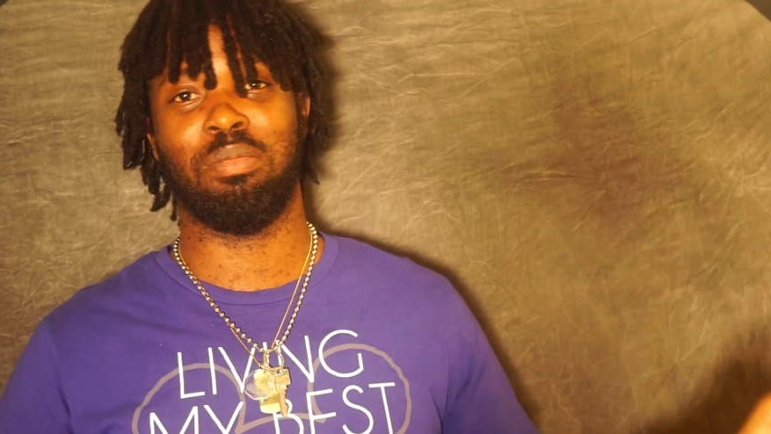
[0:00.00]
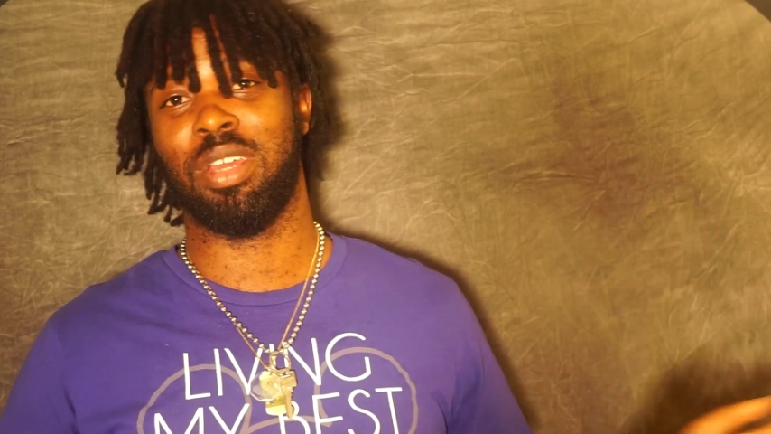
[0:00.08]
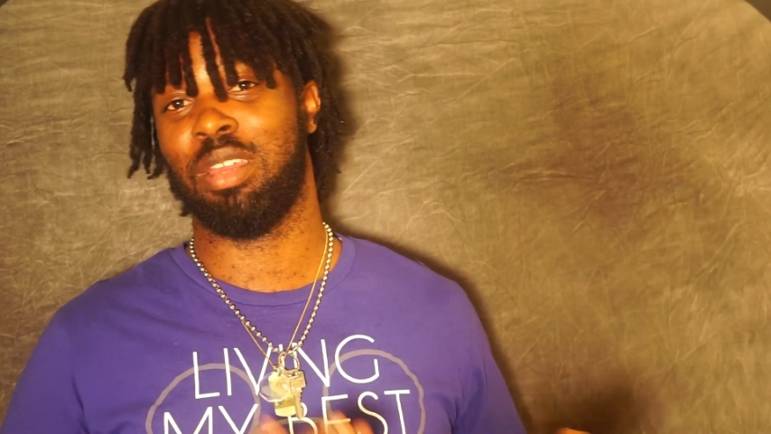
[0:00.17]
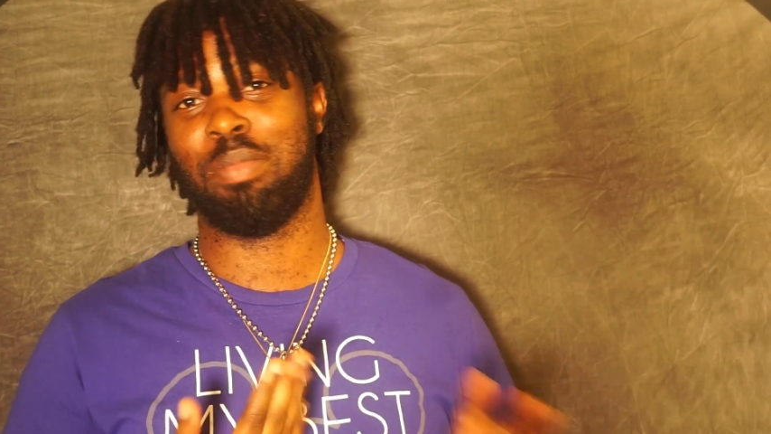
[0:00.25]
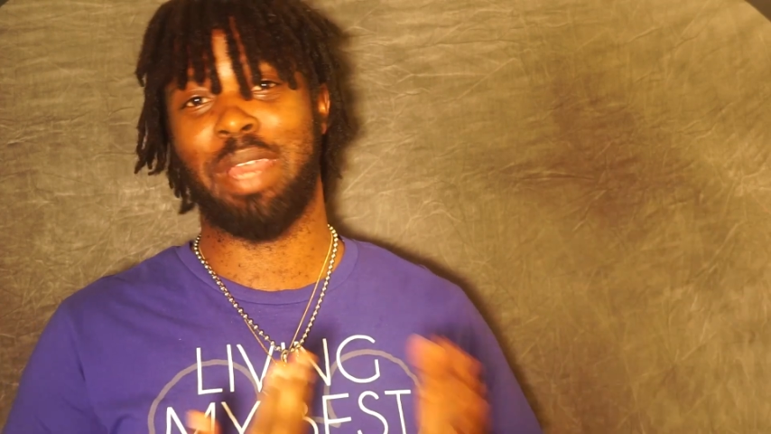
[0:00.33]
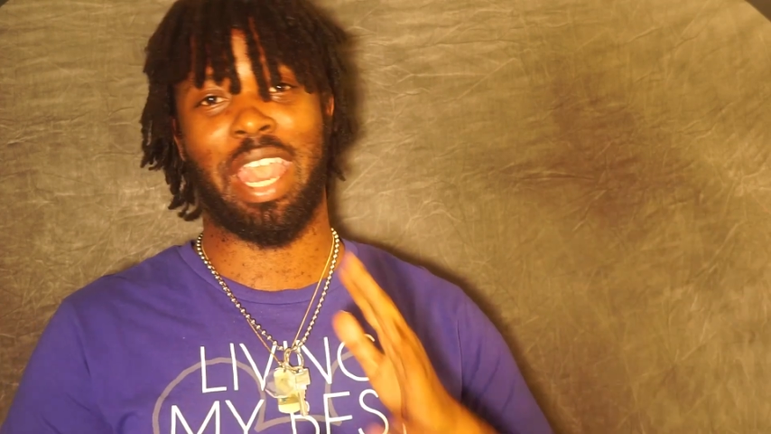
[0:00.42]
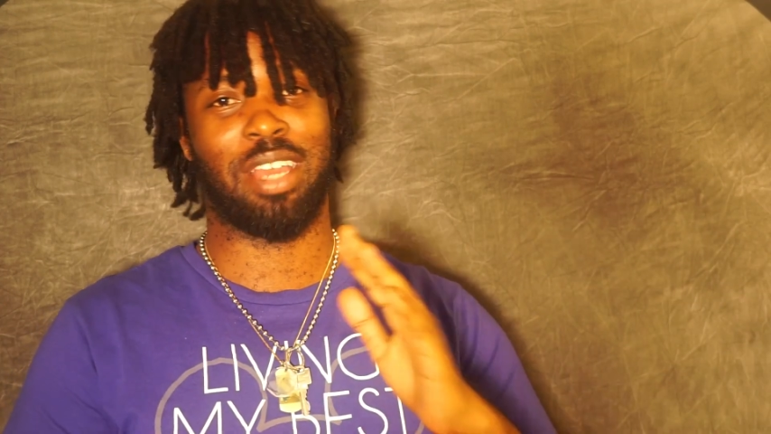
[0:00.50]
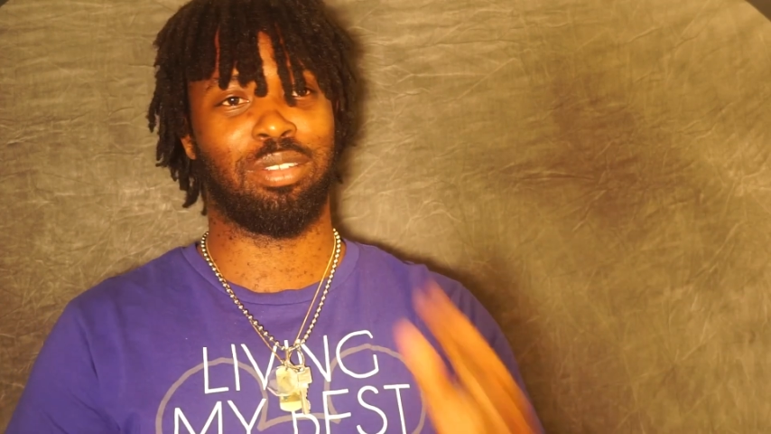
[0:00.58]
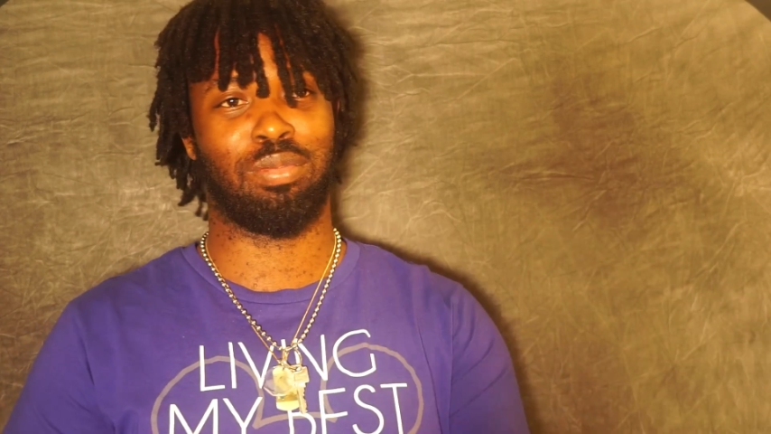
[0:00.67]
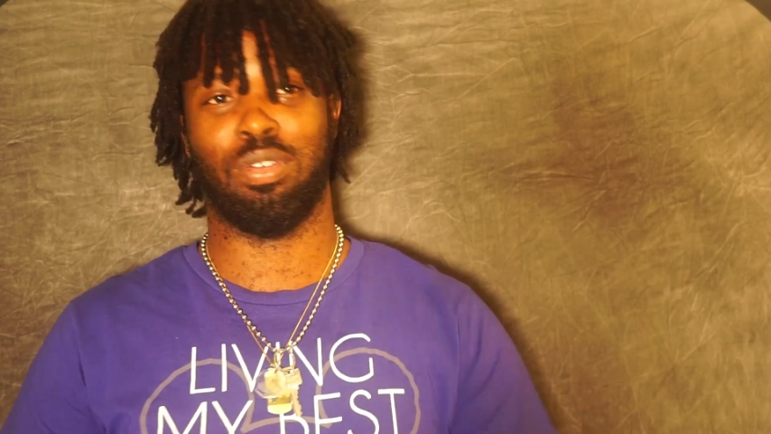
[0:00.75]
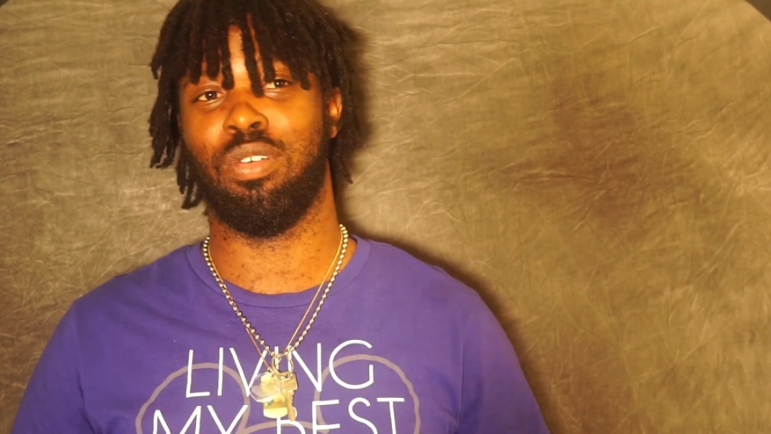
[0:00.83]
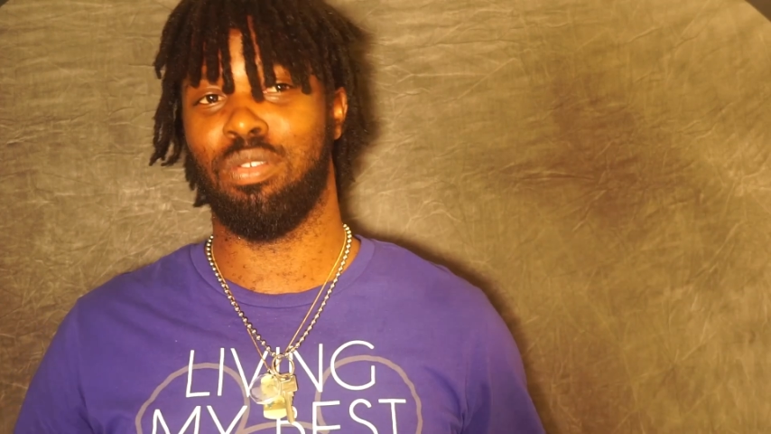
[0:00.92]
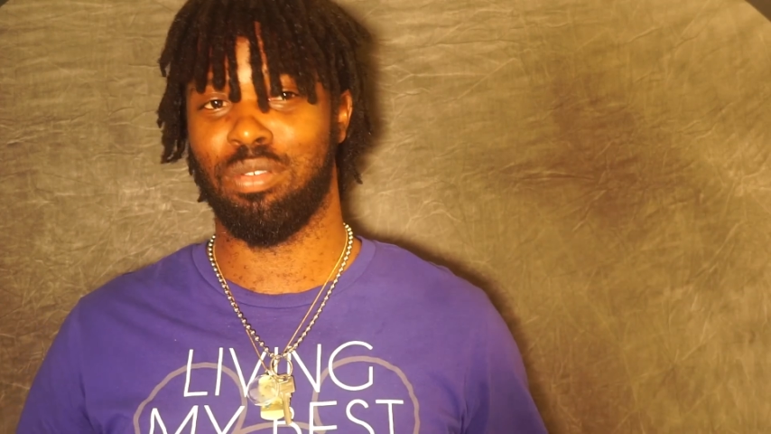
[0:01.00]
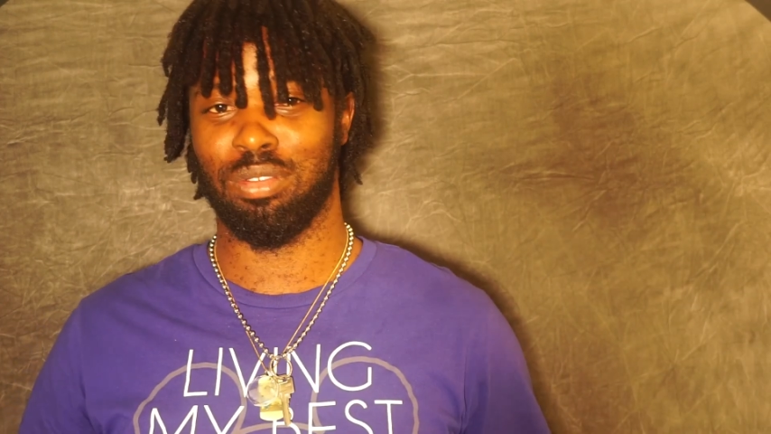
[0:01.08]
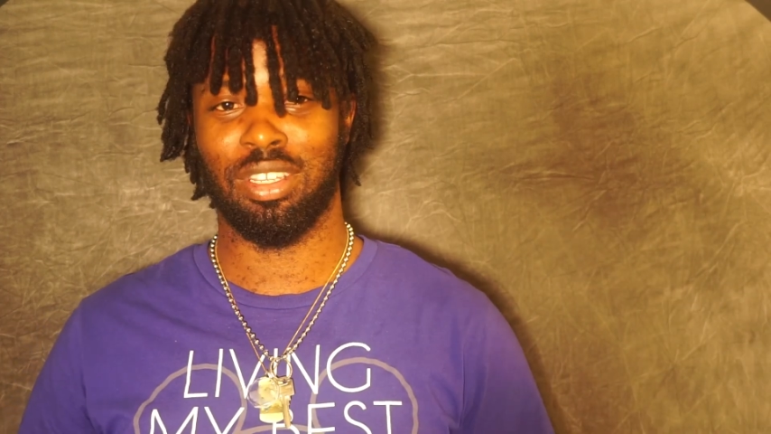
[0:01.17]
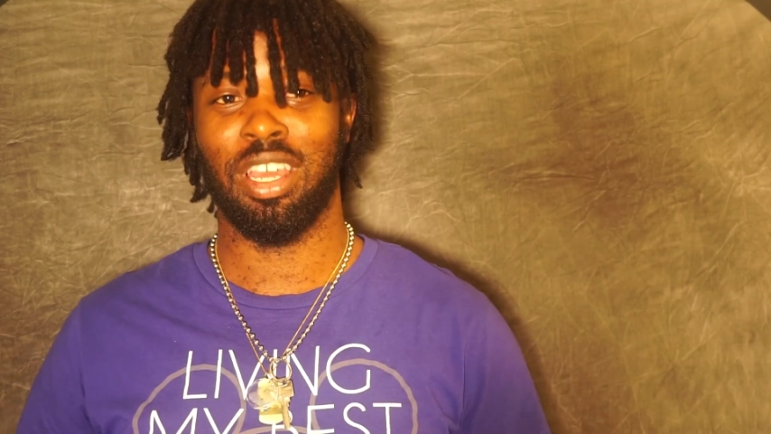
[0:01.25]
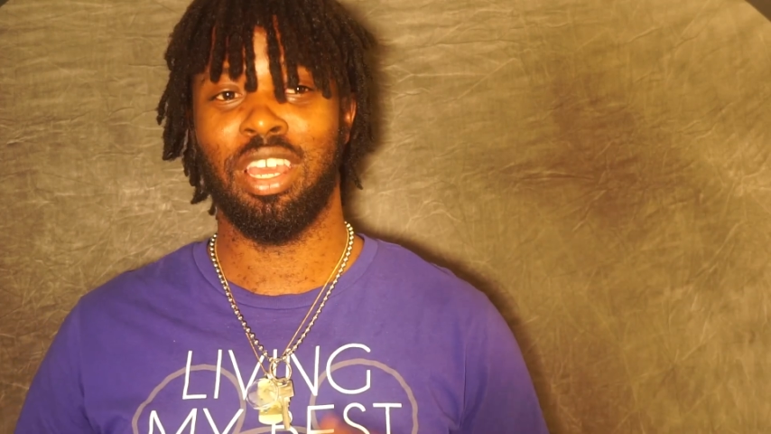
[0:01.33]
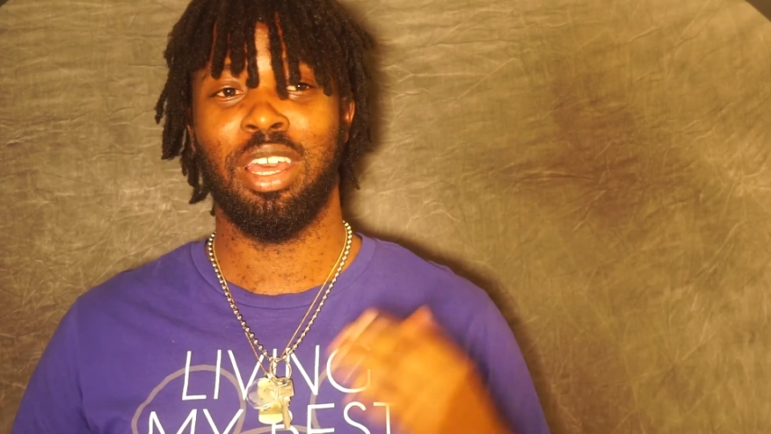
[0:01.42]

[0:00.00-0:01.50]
many past roles,